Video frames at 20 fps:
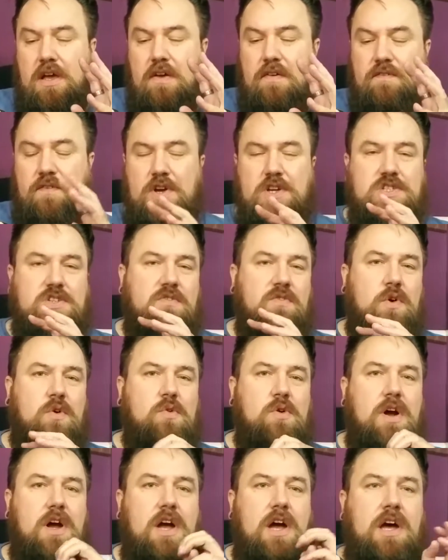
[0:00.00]
First of
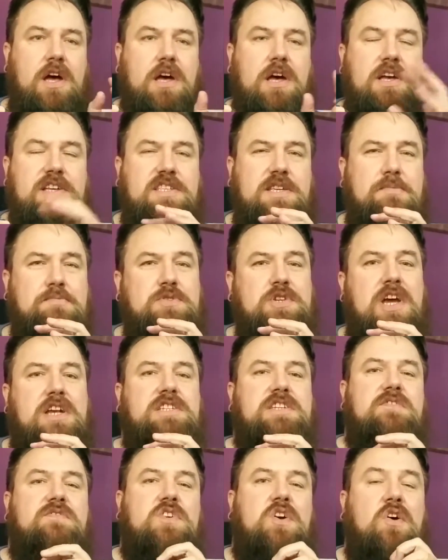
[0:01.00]
all, a
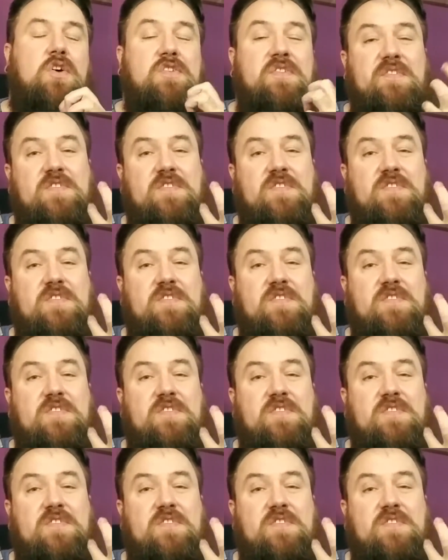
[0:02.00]
subjective con.